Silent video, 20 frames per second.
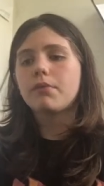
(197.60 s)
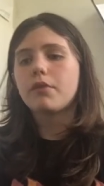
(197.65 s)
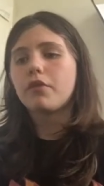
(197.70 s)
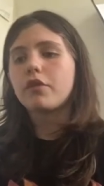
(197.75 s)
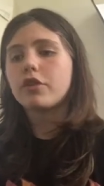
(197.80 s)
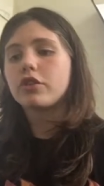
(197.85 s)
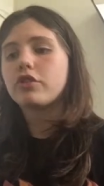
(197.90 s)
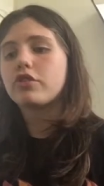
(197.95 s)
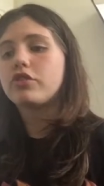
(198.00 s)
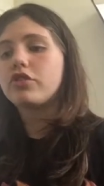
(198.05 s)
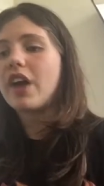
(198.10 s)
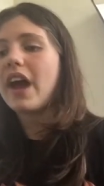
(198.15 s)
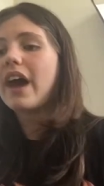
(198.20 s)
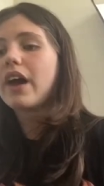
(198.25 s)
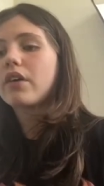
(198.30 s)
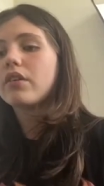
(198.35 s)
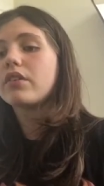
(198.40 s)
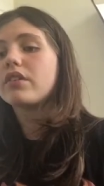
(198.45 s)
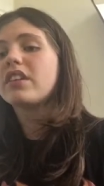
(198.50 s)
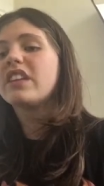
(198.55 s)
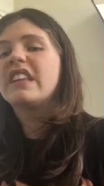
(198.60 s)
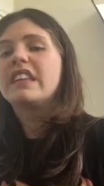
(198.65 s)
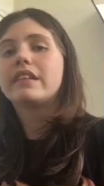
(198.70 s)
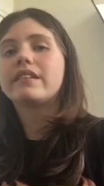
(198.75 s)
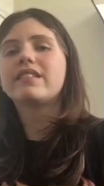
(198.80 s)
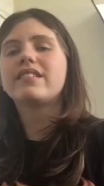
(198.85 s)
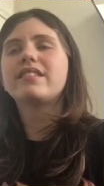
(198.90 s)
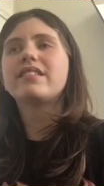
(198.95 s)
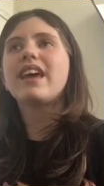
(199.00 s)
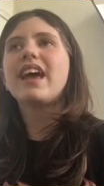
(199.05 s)
For sound, the
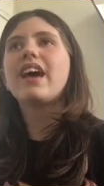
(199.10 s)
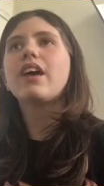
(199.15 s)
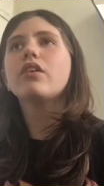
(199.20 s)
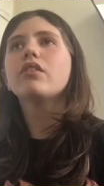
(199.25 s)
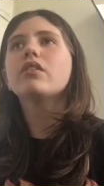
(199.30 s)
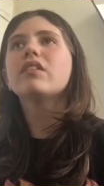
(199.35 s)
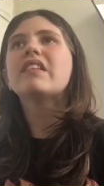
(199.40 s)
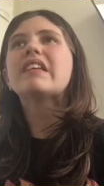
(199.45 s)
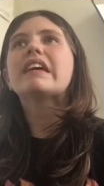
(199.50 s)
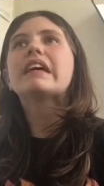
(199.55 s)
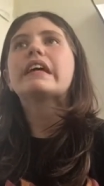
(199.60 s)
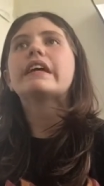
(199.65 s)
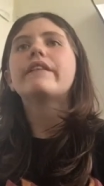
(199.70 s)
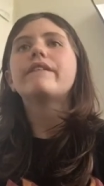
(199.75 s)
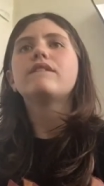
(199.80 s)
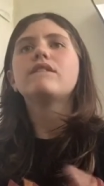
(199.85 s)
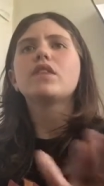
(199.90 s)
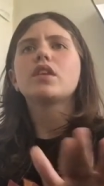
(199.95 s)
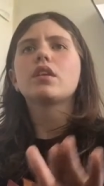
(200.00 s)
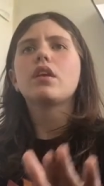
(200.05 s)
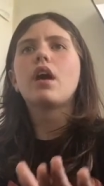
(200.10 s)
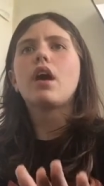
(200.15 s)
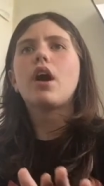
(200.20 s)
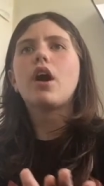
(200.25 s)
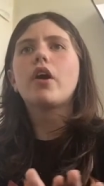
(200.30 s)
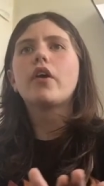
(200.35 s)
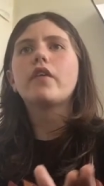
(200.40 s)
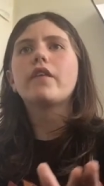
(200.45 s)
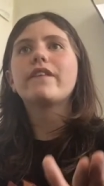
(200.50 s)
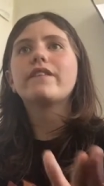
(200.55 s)
sound
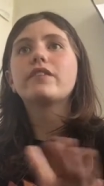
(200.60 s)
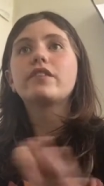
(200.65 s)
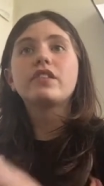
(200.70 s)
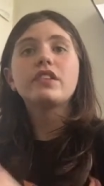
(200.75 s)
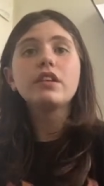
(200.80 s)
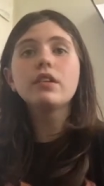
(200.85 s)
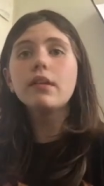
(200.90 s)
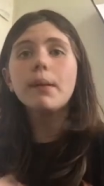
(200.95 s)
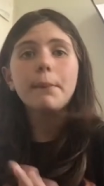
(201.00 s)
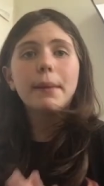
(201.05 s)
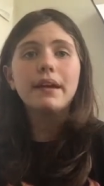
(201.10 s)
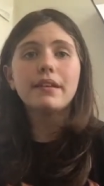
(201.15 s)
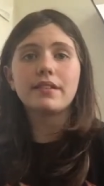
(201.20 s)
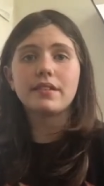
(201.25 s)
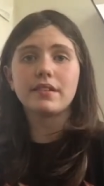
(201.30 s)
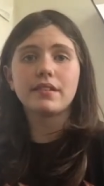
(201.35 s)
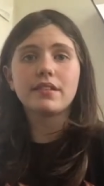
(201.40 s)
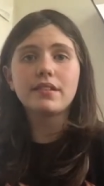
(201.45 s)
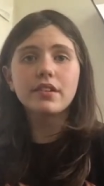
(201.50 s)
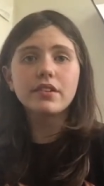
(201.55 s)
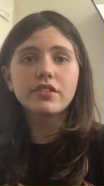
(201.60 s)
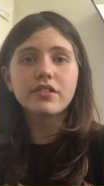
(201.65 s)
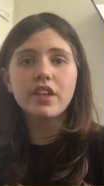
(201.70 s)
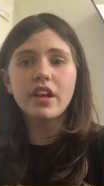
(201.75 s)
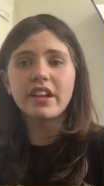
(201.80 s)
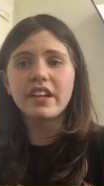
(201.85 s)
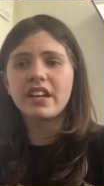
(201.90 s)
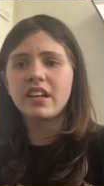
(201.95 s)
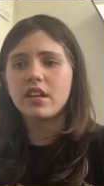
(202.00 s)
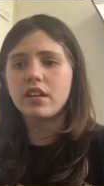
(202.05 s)
still amazing, still
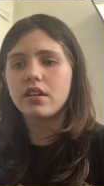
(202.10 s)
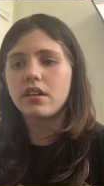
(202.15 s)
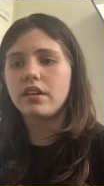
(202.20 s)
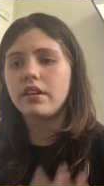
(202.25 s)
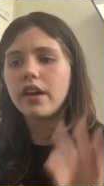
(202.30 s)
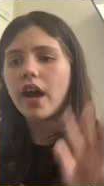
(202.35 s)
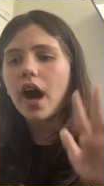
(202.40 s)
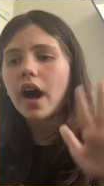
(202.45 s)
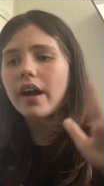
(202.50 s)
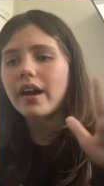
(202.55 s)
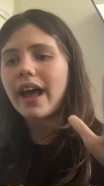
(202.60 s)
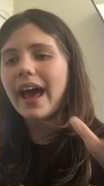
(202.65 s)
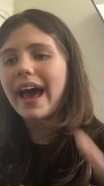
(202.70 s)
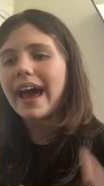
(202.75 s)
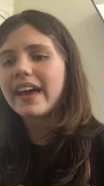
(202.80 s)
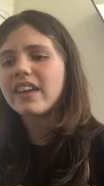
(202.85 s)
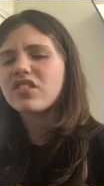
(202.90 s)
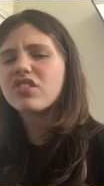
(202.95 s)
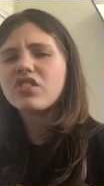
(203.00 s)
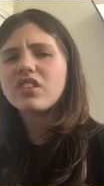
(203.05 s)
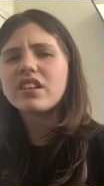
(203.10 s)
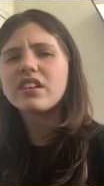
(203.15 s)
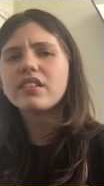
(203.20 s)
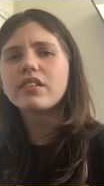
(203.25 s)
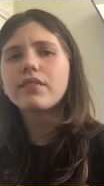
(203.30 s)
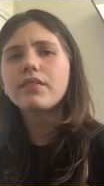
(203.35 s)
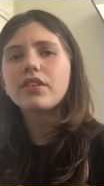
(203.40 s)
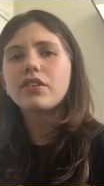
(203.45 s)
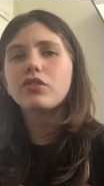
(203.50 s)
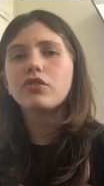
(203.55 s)
stunning. Not as good as the
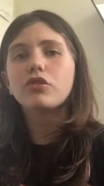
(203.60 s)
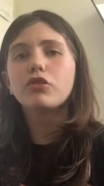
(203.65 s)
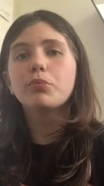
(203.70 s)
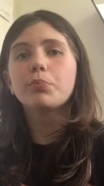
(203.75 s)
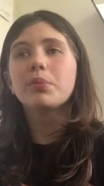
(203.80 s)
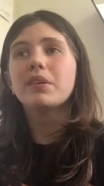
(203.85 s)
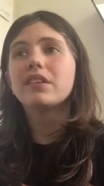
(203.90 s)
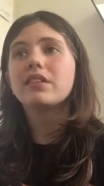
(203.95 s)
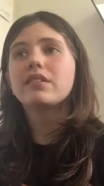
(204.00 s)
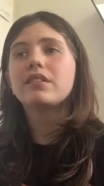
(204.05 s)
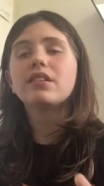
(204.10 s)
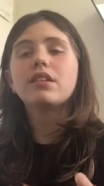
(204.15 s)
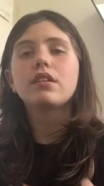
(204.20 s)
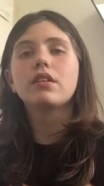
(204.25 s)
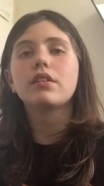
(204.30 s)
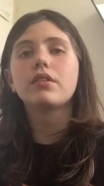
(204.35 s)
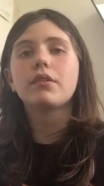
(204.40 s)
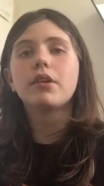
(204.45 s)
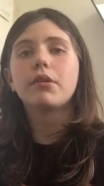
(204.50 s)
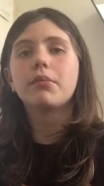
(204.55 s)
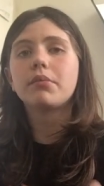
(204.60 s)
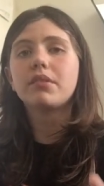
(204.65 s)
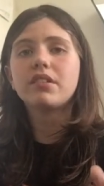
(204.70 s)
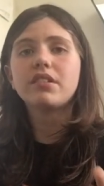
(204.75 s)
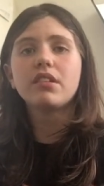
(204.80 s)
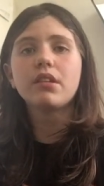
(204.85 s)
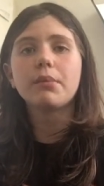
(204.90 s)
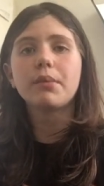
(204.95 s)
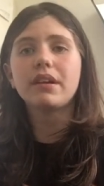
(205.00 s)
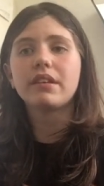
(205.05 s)
visuals, but still
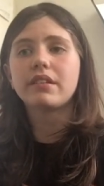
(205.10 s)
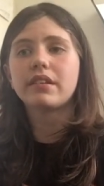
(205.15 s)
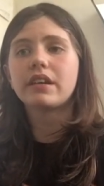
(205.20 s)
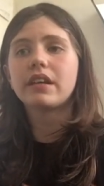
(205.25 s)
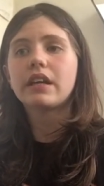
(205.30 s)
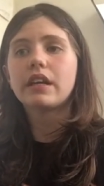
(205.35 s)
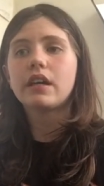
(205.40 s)
amazing.